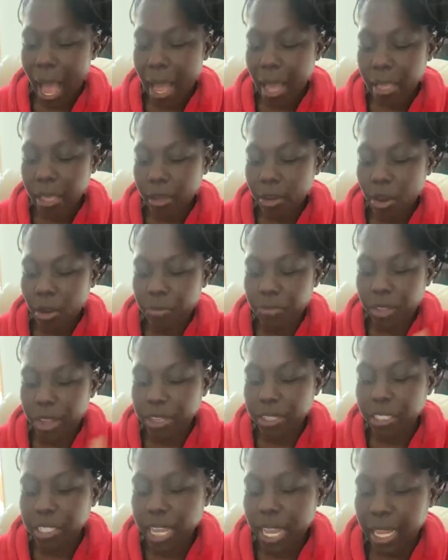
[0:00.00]
you know, if
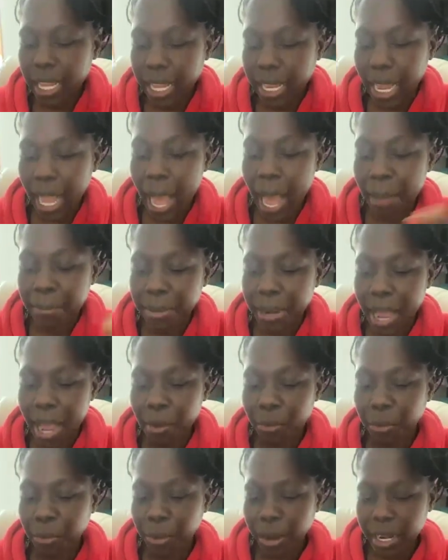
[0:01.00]
they say, like, I'm
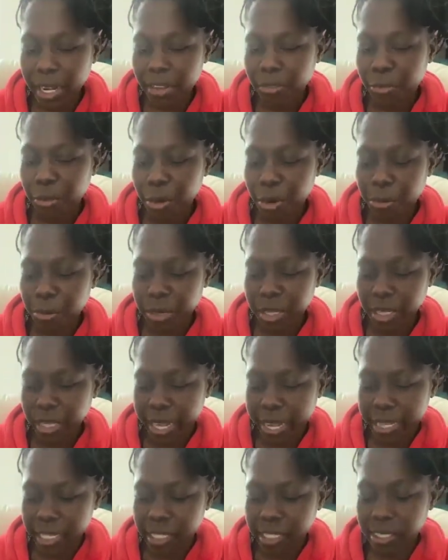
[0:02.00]
not ready for a
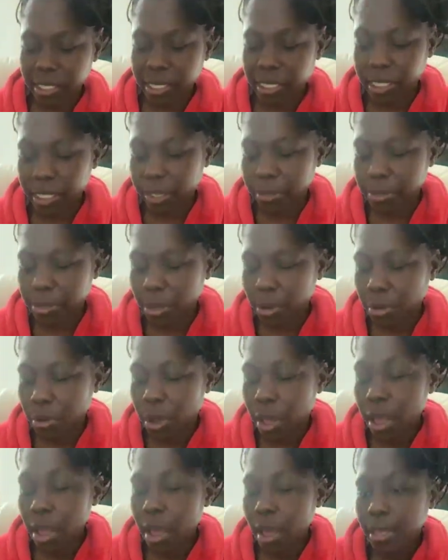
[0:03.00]
relationship. So
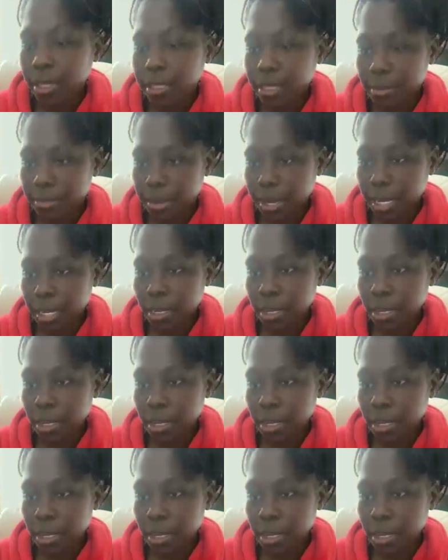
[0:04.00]
to be